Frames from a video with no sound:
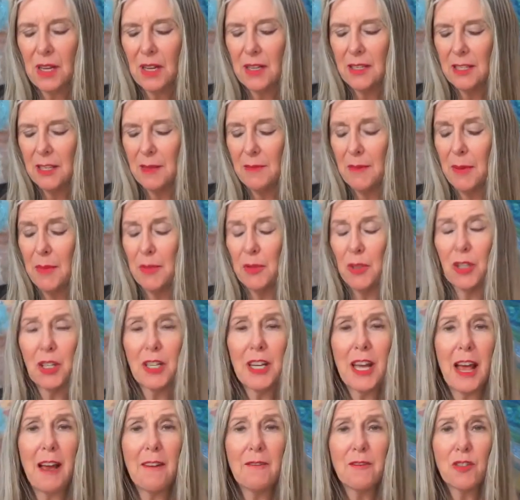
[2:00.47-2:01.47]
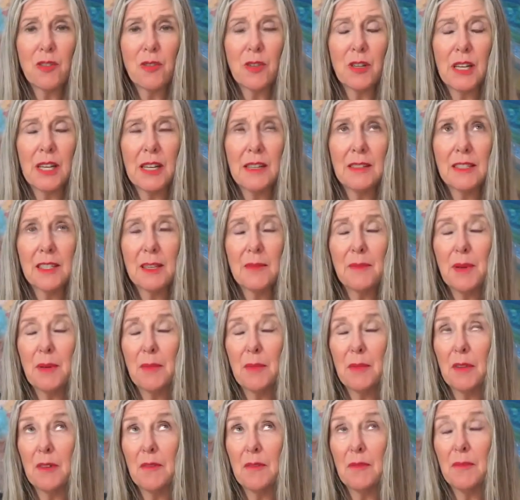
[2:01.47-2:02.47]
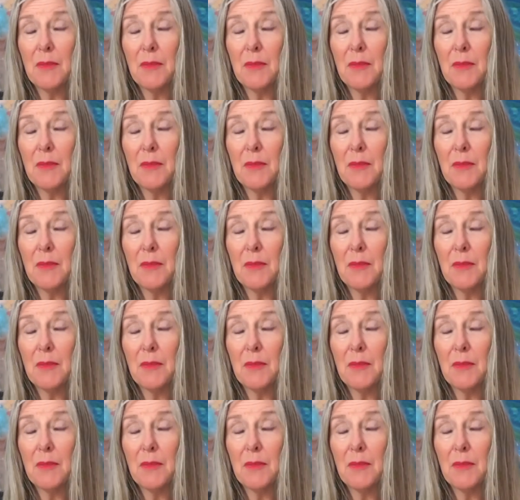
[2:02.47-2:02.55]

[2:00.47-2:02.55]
Some people look after it. Some people have